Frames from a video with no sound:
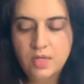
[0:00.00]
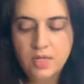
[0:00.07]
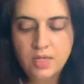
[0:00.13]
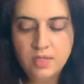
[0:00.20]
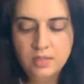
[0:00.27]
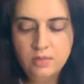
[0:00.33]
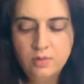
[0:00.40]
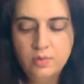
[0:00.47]

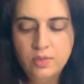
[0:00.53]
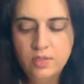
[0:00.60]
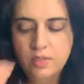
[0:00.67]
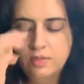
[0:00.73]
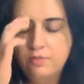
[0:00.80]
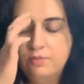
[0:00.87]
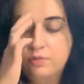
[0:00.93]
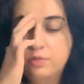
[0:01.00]
and the wheel
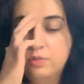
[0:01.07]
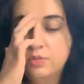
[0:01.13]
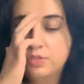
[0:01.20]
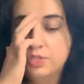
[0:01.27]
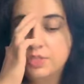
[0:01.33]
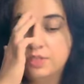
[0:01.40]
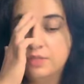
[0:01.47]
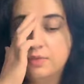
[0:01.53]
of
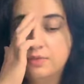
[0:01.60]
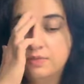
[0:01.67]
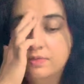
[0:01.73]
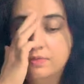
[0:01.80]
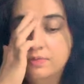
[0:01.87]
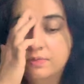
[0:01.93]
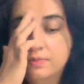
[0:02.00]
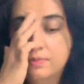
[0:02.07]
fortune.
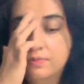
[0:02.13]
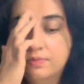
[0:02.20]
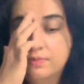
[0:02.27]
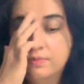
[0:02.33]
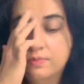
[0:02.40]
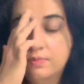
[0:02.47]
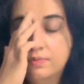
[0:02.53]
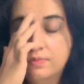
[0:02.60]

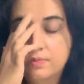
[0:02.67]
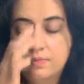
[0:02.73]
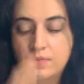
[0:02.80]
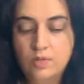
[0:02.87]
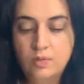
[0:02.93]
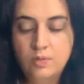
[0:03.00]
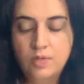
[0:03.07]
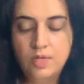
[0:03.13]

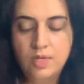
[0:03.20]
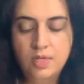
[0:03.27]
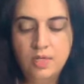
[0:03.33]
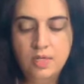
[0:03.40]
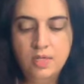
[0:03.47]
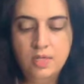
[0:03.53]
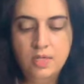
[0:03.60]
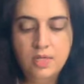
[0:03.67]
Okay.
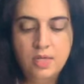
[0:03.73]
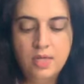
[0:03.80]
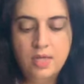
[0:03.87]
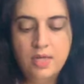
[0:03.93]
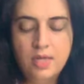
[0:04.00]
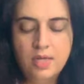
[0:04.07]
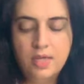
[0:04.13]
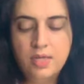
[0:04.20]

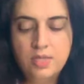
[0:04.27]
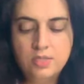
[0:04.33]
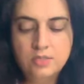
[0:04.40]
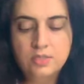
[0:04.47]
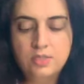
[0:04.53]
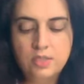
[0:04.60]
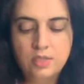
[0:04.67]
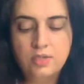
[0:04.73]
And
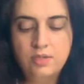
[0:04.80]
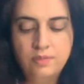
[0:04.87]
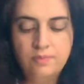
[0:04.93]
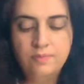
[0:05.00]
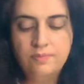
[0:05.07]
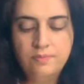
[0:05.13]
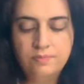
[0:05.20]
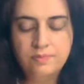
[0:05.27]
the
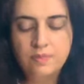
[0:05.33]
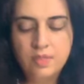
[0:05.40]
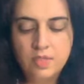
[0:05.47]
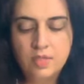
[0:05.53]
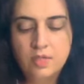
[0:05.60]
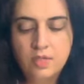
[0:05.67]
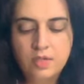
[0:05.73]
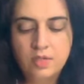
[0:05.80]

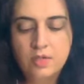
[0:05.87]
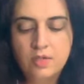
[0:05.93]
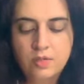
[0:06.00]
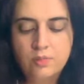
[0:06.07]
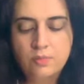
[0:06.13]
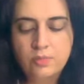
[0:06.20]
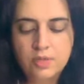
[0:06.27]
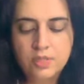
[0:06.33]

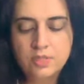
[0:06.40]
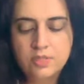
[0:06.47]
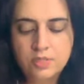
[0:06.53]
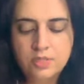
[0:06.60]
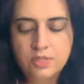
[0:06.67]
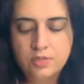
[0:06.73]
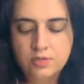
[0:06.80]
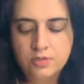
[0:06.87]

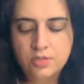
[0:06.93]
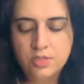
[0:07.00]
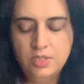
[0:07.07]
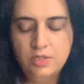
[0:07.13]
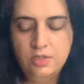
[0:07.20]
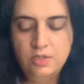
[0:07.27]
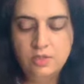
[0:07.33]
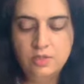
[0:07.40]
present
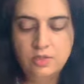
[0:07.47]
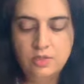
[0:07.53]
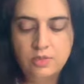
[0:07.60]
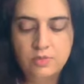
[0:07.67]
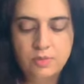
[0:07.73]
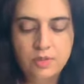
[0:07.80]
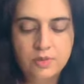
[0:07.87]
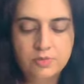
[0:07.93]
energy, the
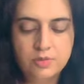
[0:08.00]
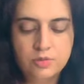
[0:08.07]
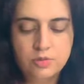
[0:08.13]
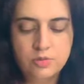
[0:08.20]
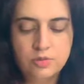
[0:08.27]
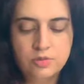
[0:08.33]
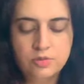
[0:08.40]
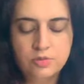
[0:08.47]
Three of
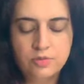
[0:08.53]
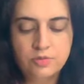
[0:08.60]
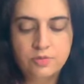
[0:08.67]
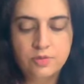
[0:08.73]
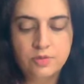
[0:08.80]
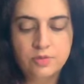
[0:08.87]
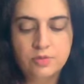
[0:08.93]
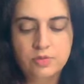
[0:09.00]
Swords in
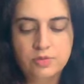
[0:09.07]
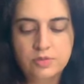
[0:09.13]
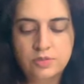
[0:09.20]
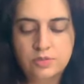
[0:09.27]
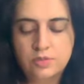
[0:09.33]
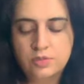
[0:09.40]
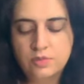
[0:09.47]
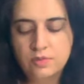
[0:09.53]
reverse,